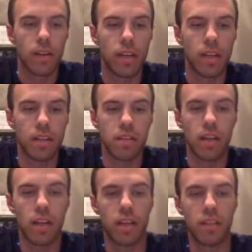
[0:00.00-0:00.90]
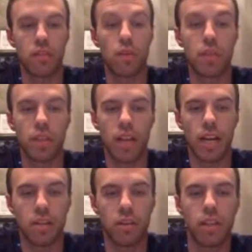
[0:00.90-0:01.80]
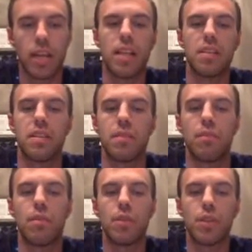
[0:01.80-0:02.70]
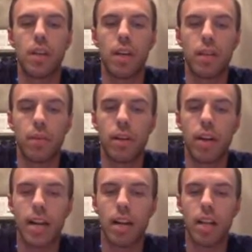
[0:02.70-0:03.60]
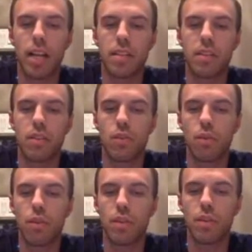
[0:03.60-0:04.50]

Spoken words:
In the sociological analysis approach, the reader analyzes the story's